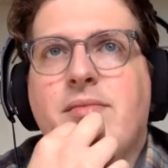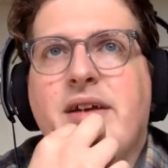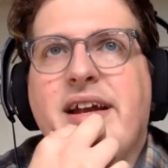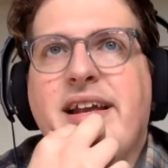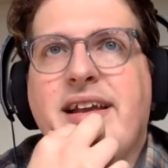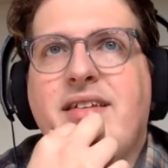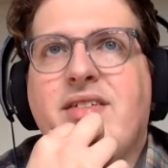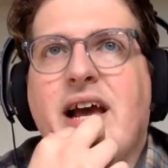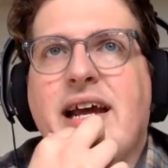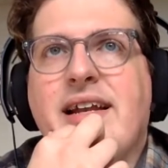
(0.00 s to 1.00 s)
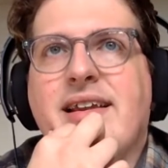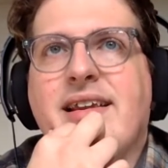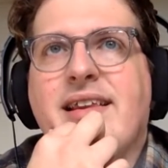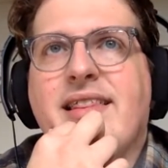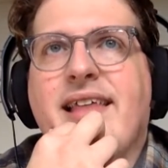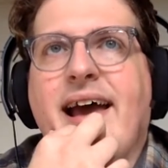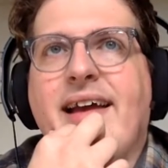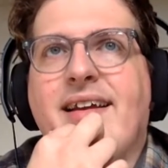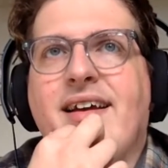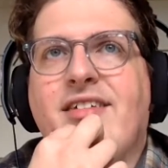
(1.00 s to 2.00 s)
An insight
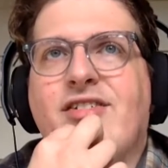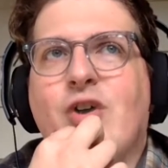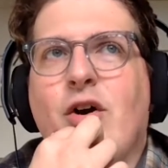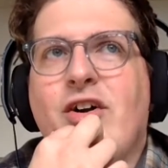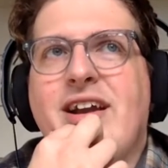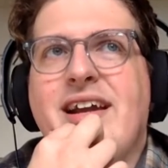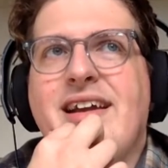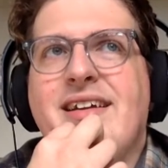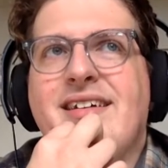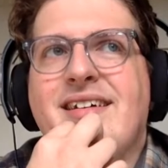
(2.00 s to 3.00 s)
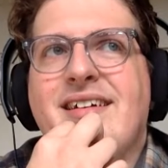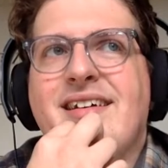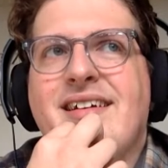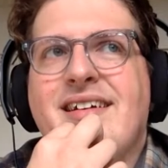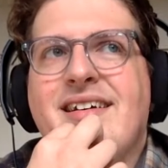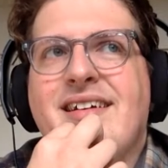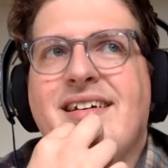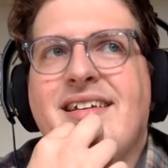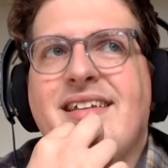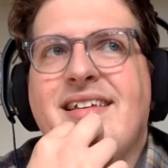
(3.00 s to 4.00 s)
that a story
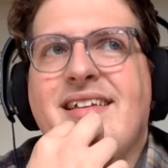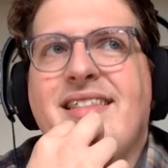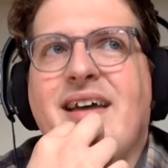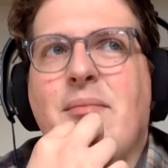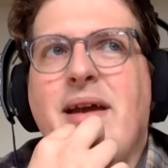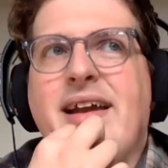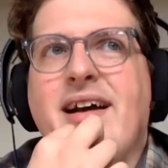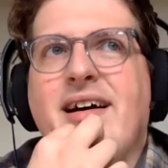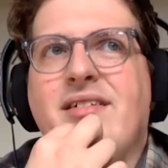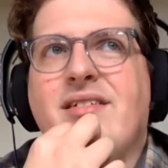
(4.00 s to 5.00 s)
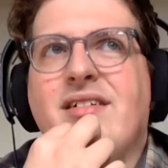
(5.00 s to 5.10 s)
that may not